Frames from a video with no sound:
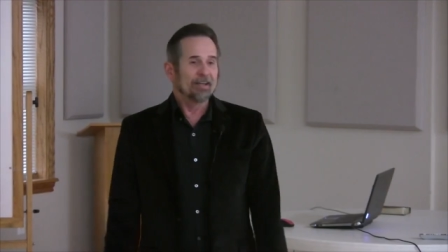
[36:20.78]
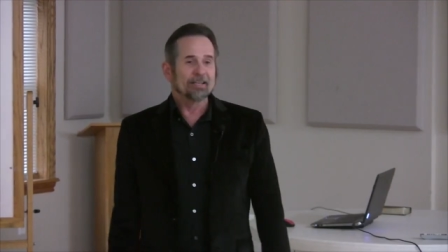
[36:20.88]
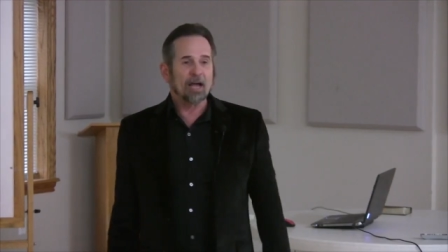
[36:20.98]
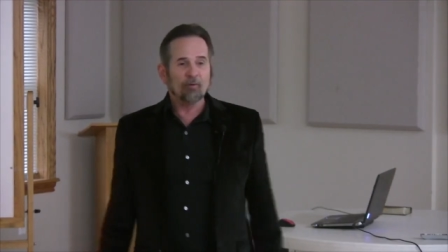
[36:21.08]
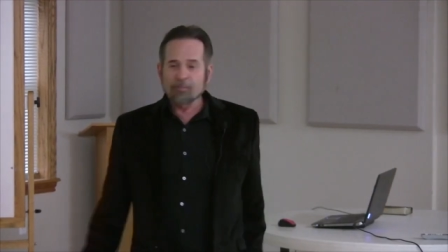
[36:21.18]

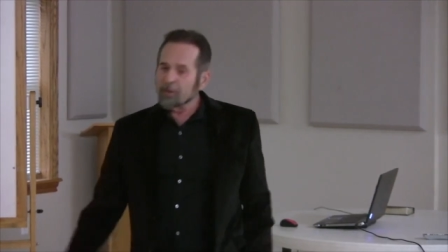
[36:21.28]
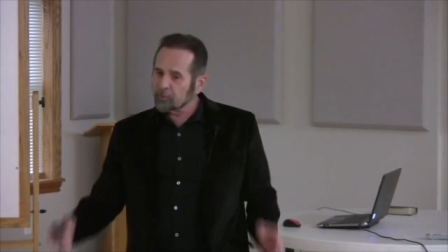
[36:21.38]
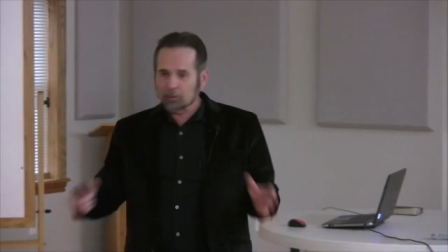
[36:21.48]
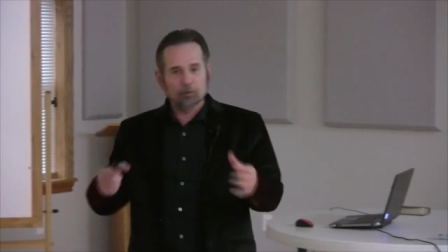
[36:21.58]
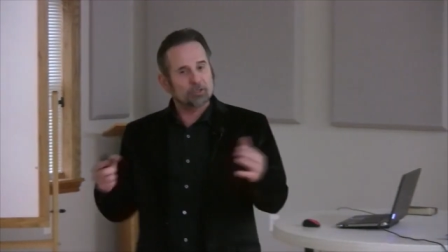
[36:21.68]
Now, we've been
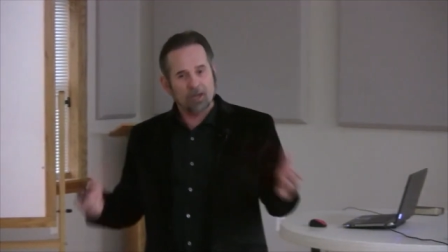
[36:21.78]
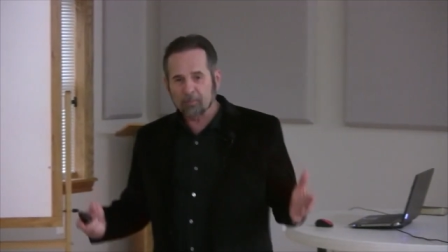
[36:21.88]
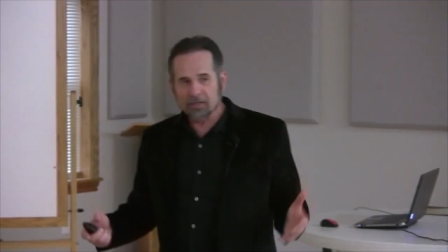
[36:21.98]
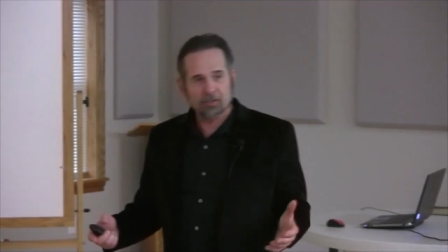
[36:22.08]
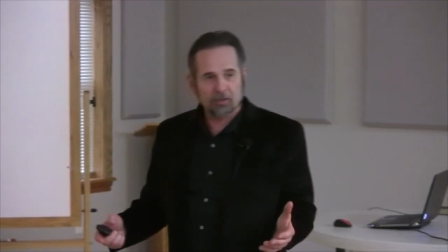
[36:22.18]
through
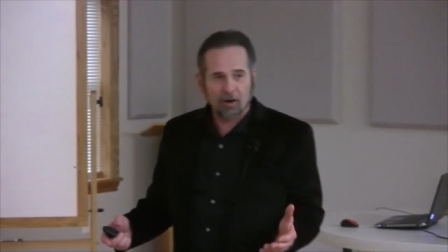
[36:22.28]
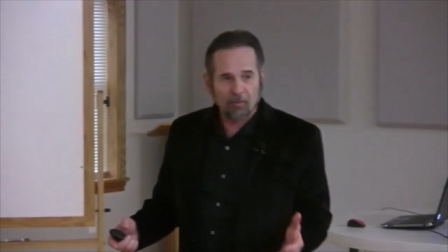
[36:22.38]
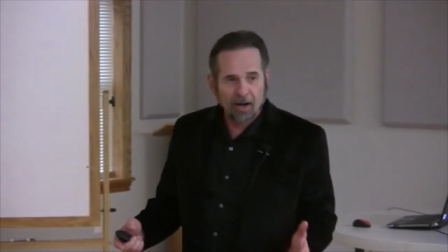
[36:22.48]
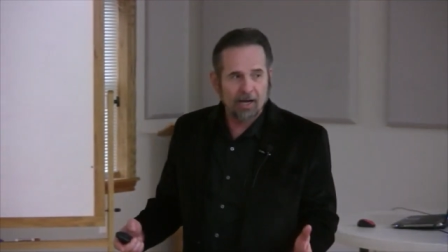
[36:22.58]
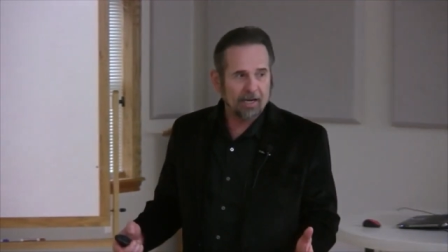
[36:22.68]
some of this
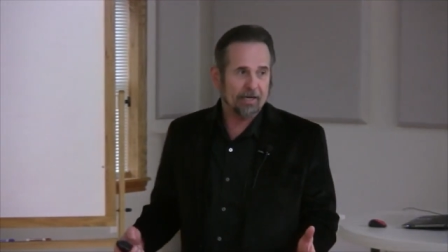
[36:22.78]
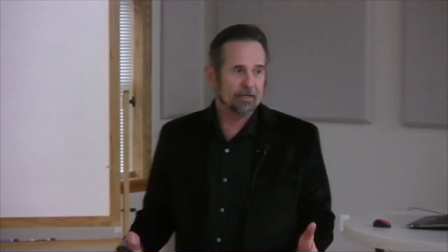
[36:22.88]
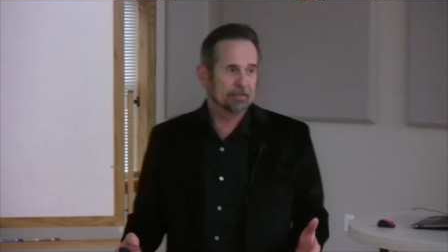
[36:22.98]
already.